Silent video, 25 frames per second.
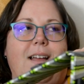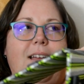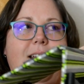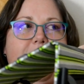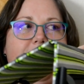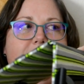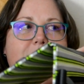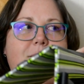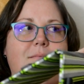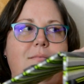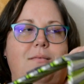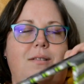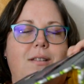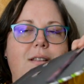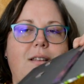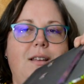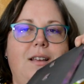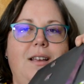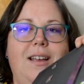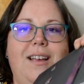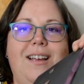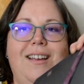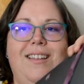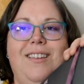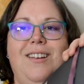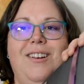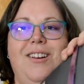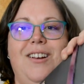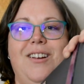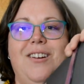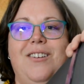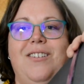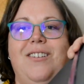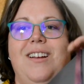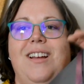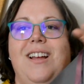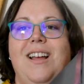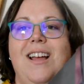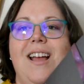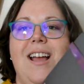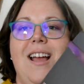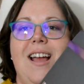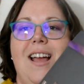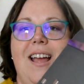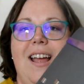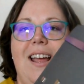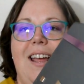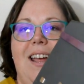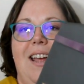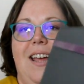There you go.
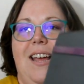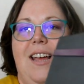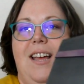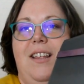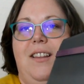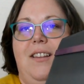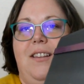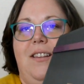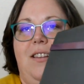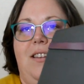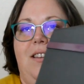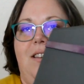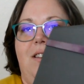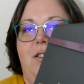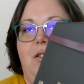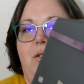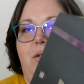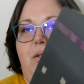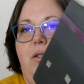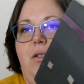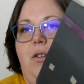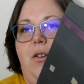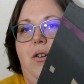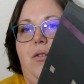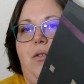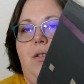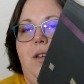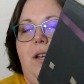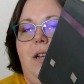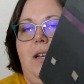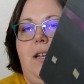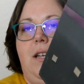And so your thing